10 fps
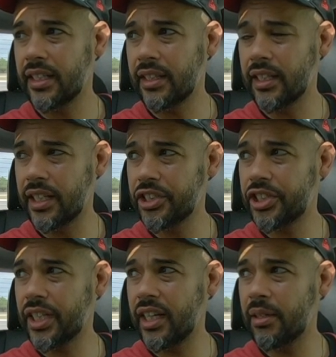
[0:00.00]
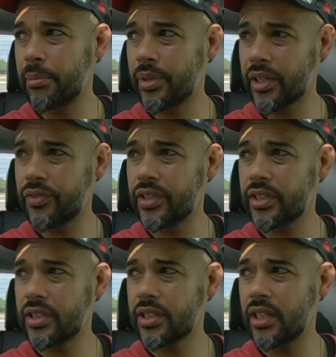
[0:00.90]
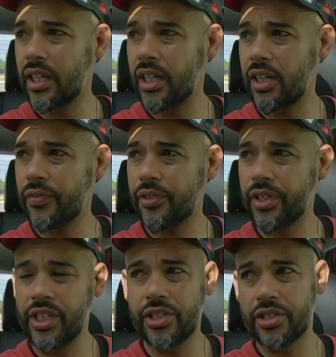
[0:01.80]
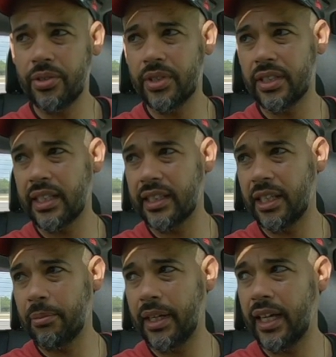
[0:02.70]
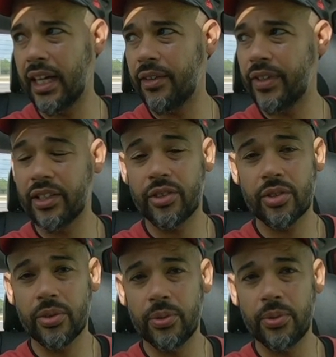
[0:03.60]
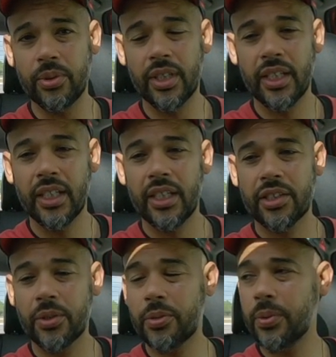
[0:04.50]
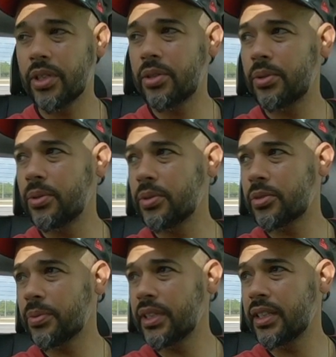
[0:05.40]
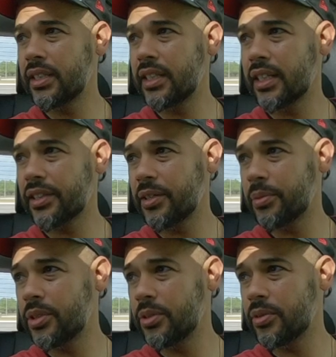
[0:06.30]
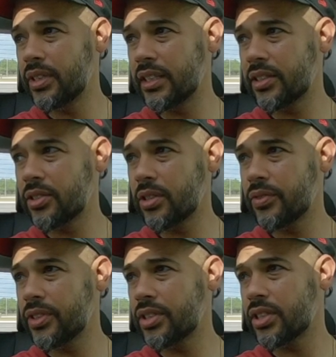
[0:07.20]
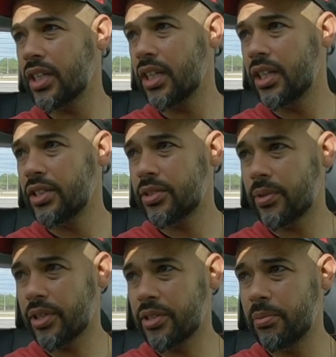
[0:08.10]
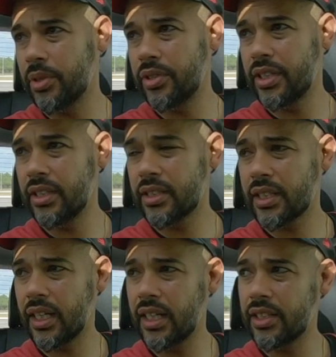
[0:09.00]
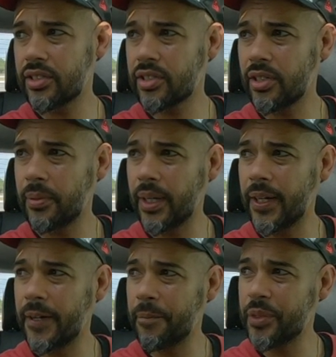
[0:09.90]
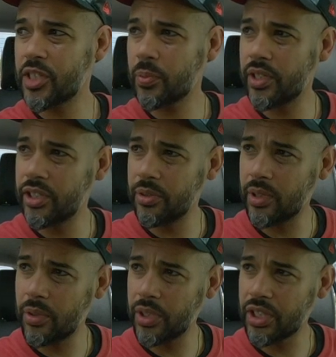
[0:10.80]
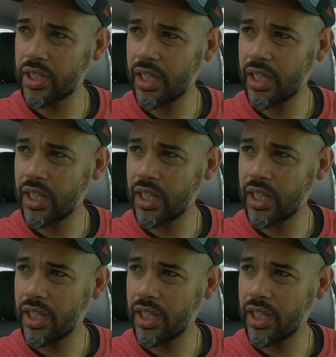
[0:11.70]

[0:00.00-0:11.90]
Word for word: lunch and breakfast uh, for each student that they may have at the school. So it's really cool. It's a really good thing I think we're doing as a service to our communities. And so um, just wanted to do a quick